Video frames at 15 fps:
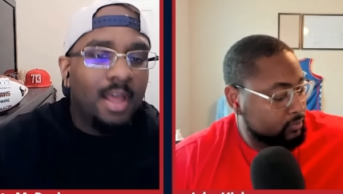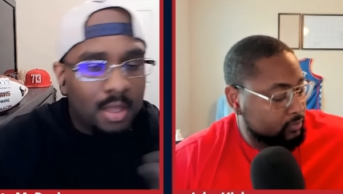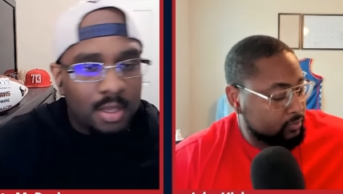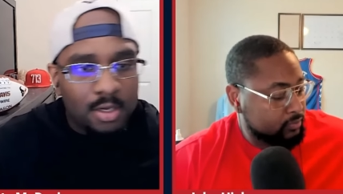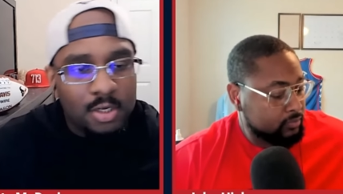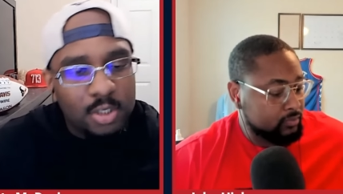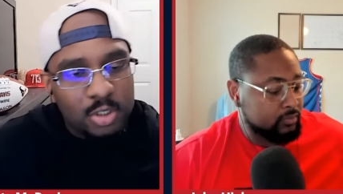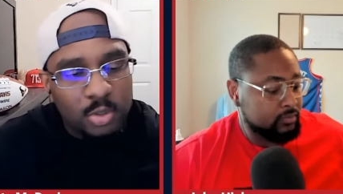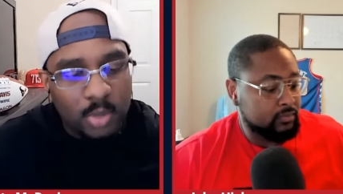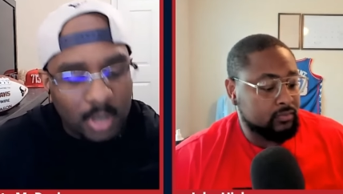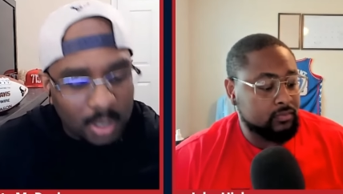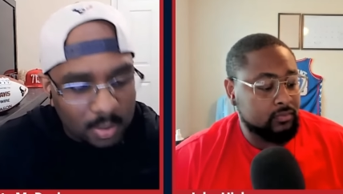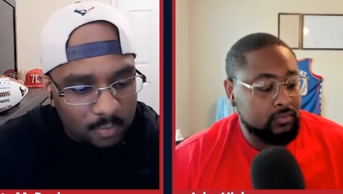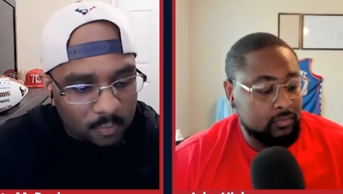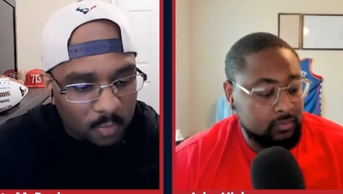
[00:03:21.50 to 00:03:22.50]
Speaker 1: in the
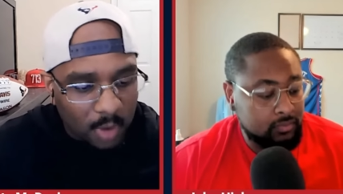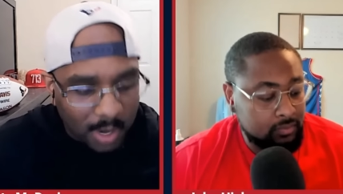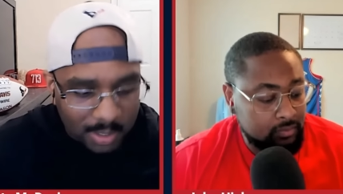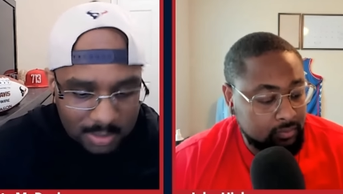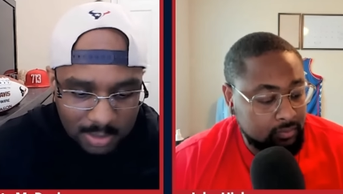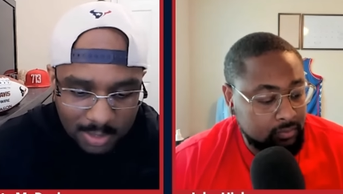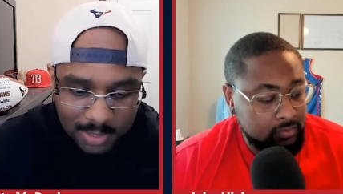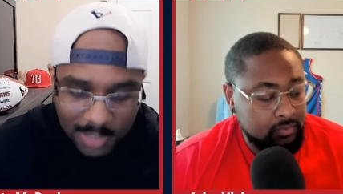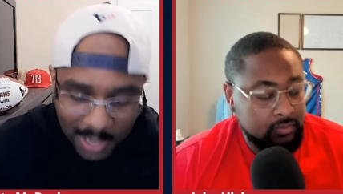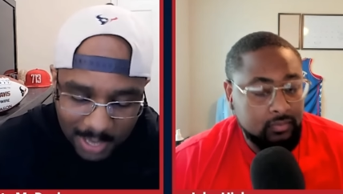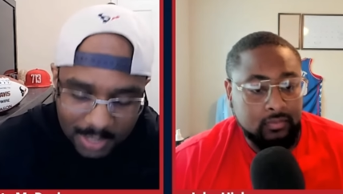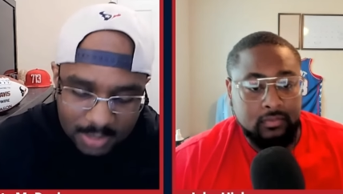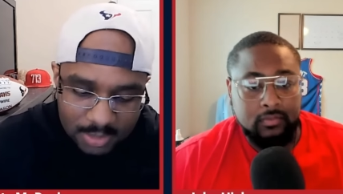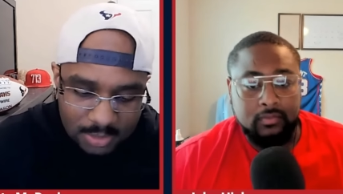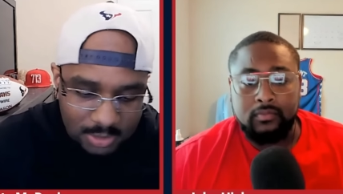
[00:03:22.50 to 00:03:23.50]
trade Friday
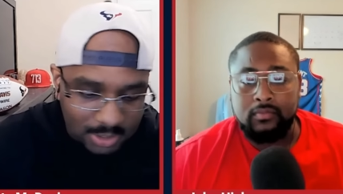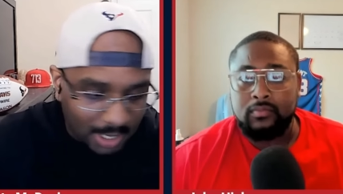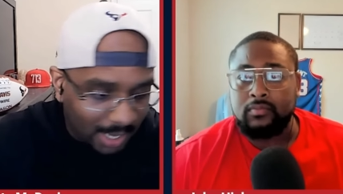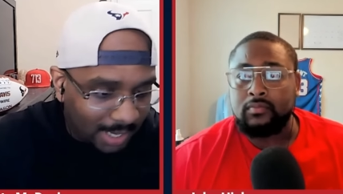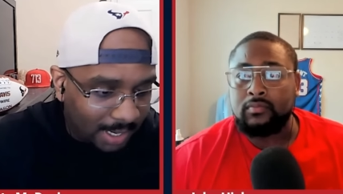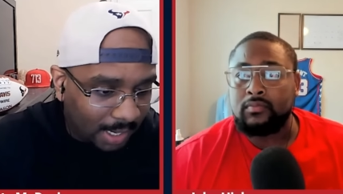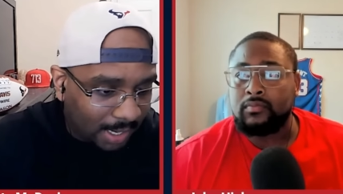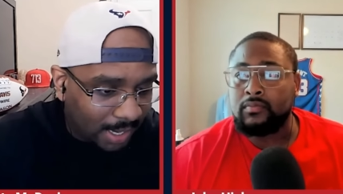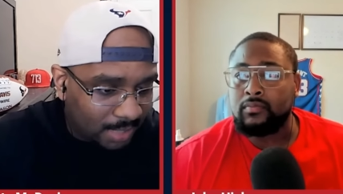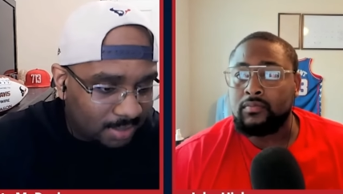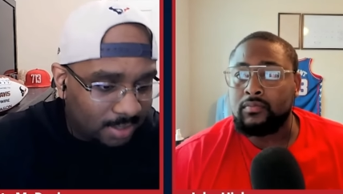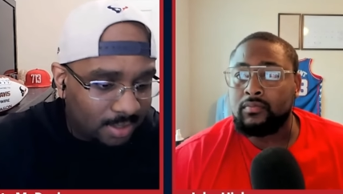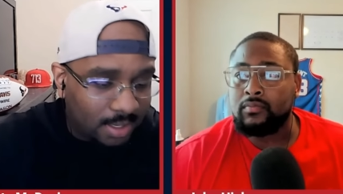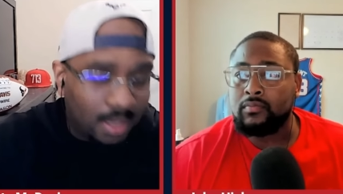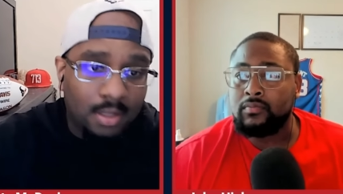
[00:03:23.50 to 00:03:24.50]
night. And John, I
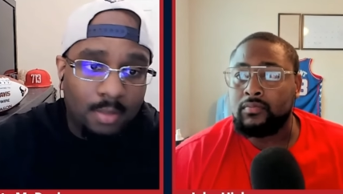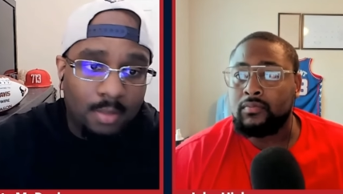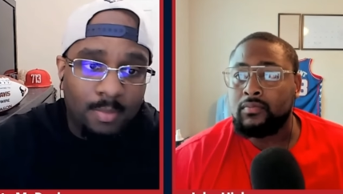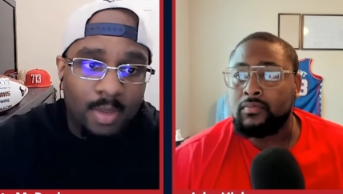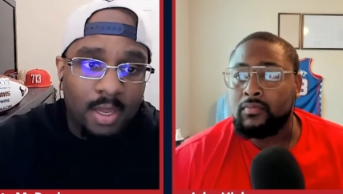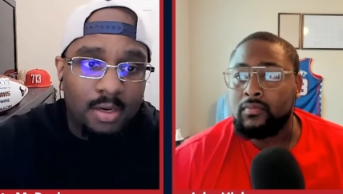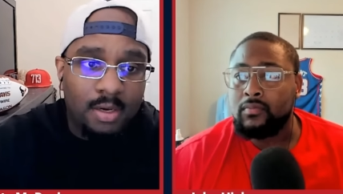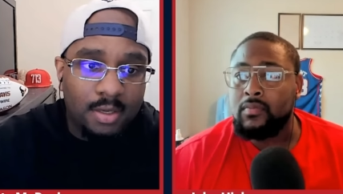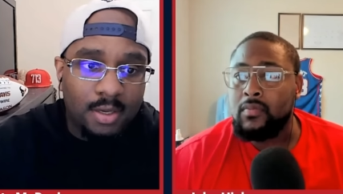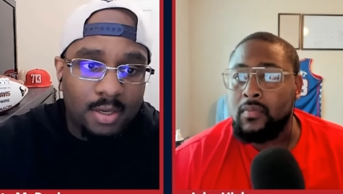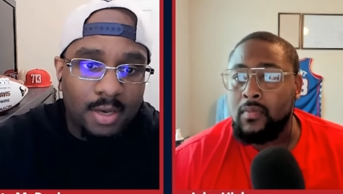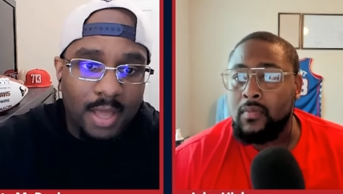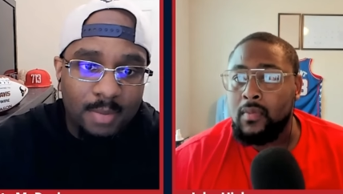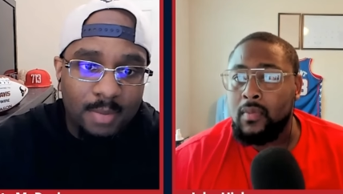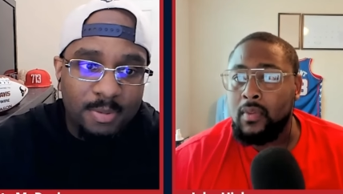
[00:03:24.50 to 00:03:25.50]
got to thinking, man, look,
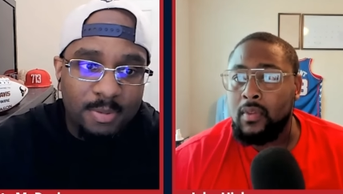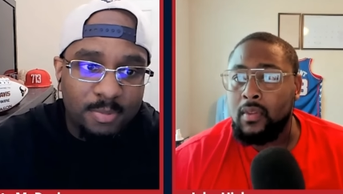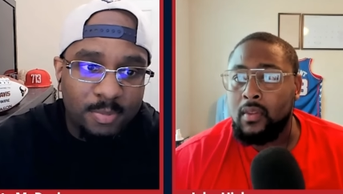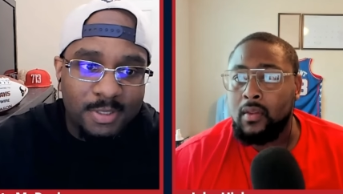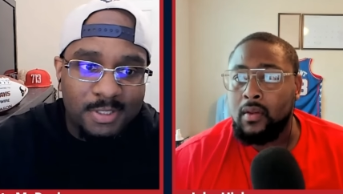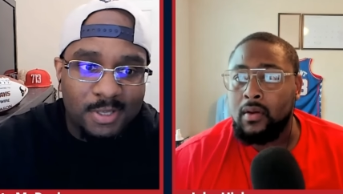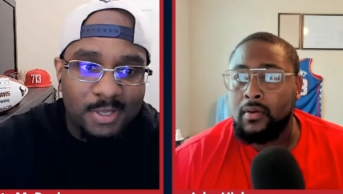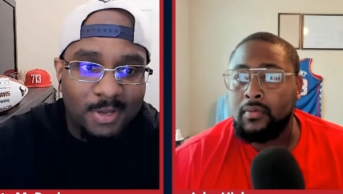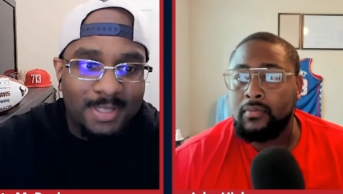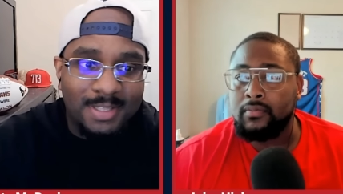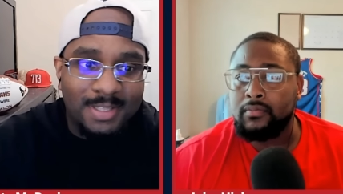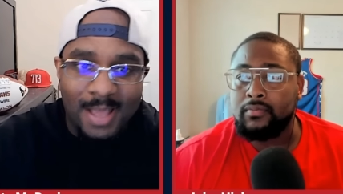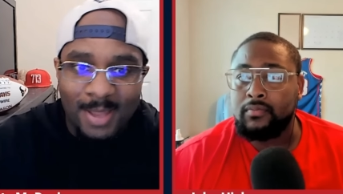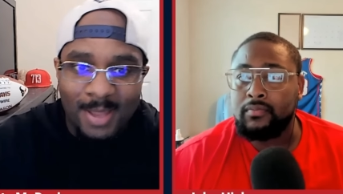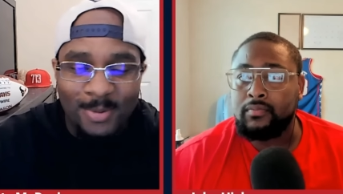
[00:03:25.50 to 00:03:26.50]
a lot of people have been
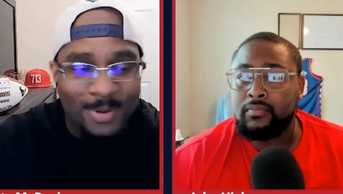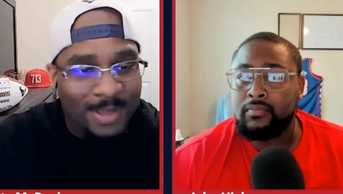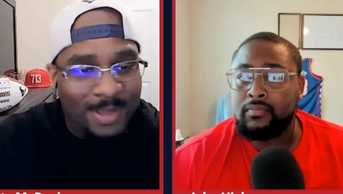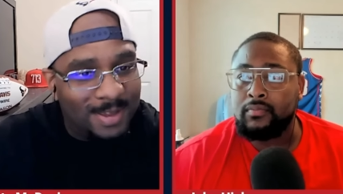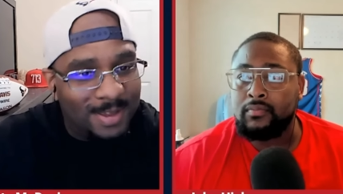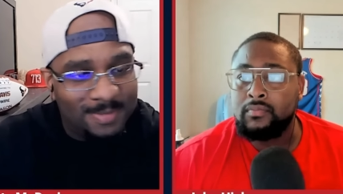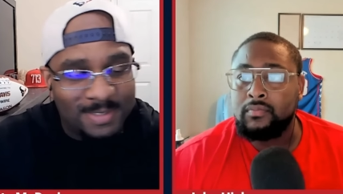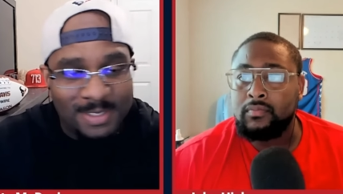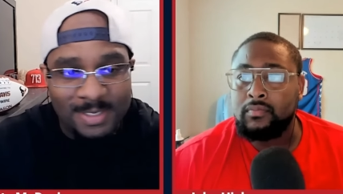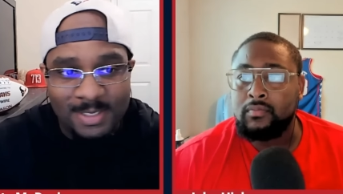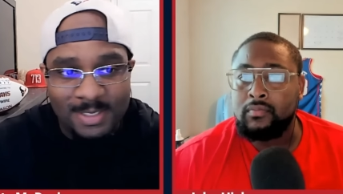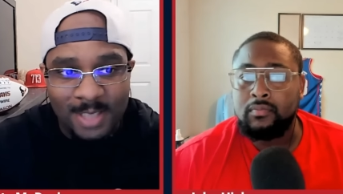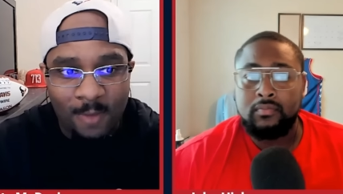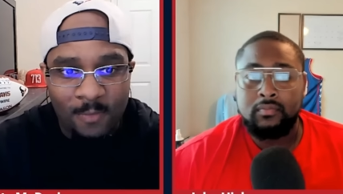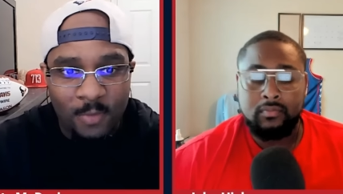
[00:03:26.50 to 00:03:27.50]
talking down on the AFC
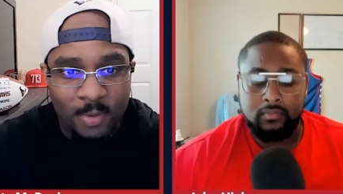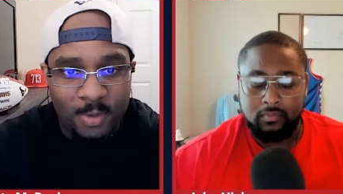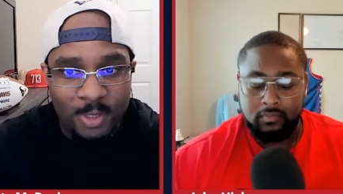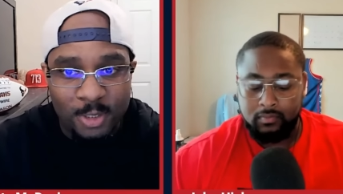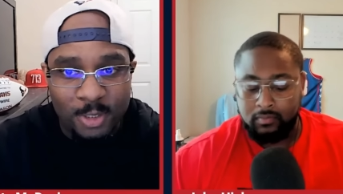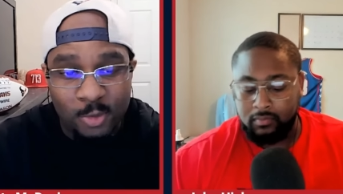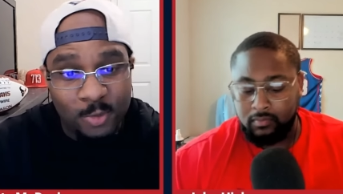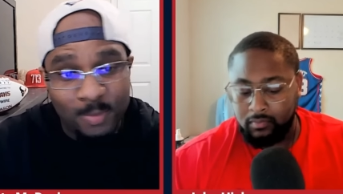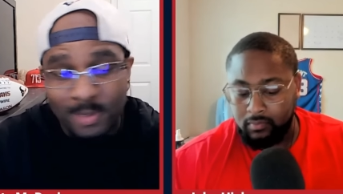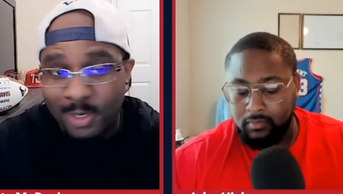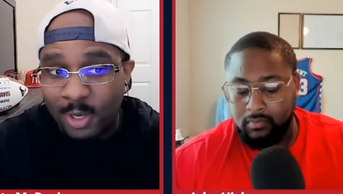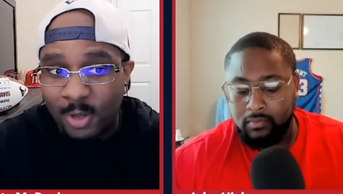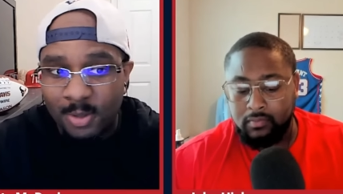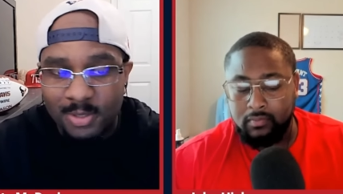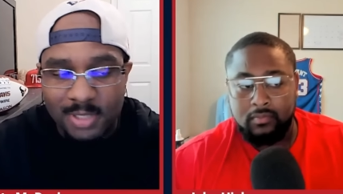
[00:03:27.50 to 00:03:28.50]
South for an
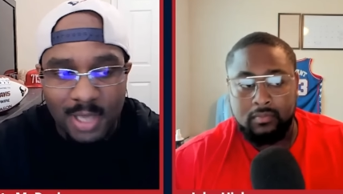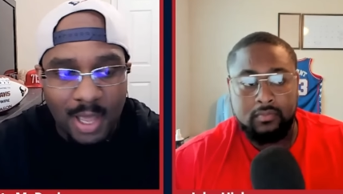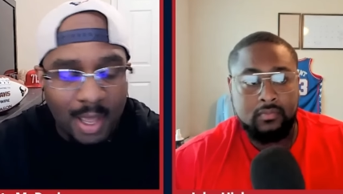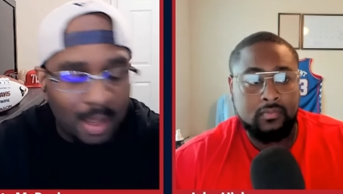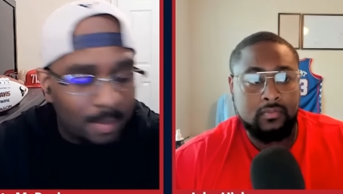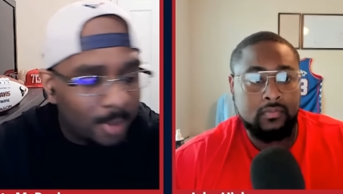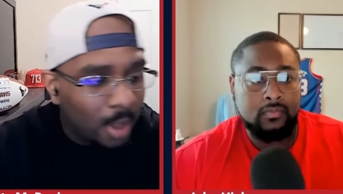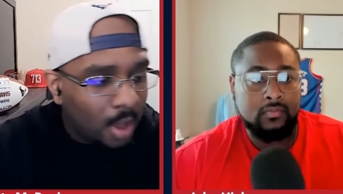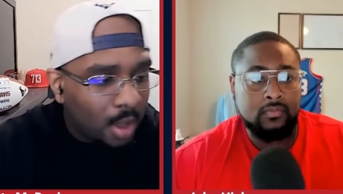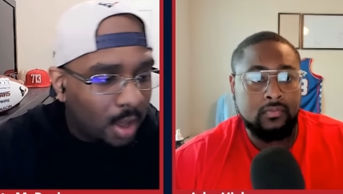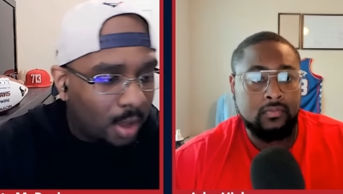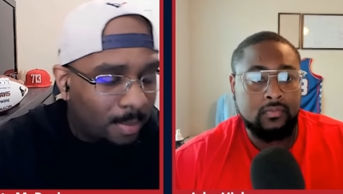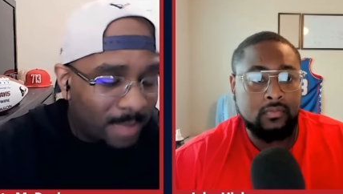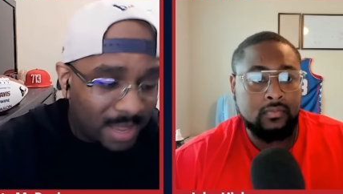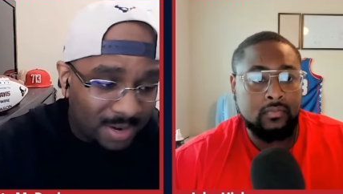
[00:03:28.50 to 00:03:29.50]
extremely long time.
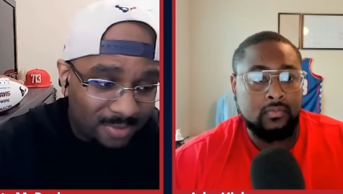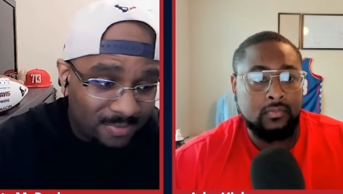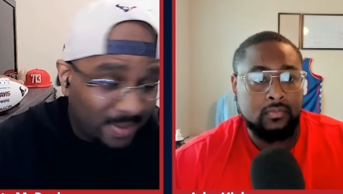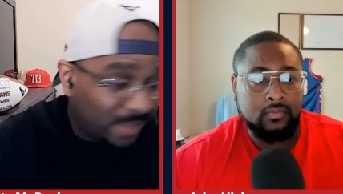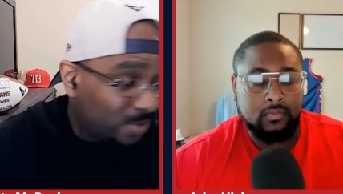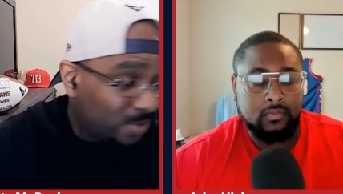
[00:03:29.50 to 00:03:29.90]
Um, matter of fact,